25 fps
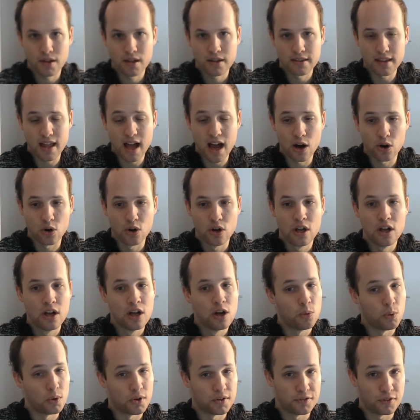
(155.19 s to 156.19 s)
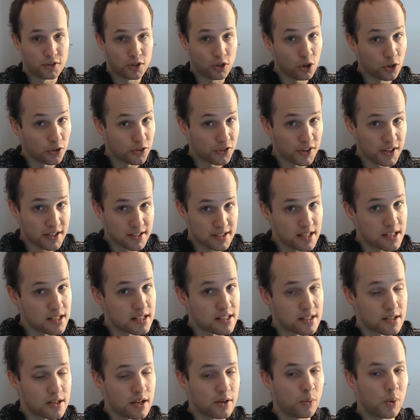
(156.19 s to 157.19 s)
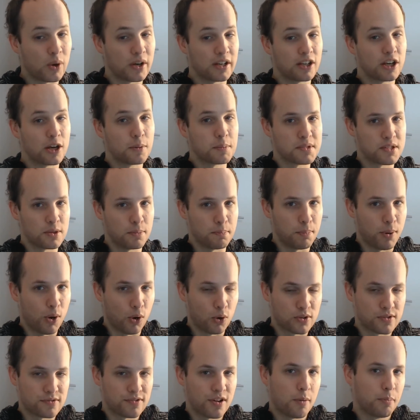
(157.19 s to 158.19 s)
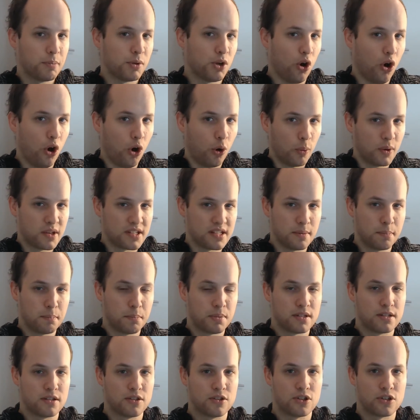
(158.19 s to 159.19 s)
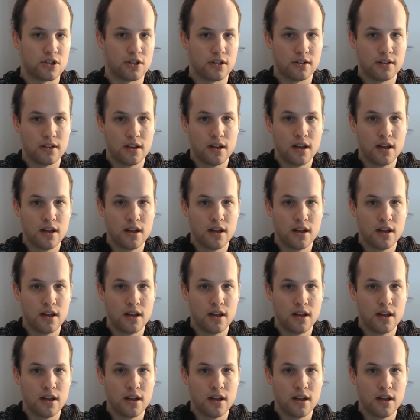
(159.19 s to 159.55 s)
Now, one of the good things is when it comes to post-flop, you're always in position.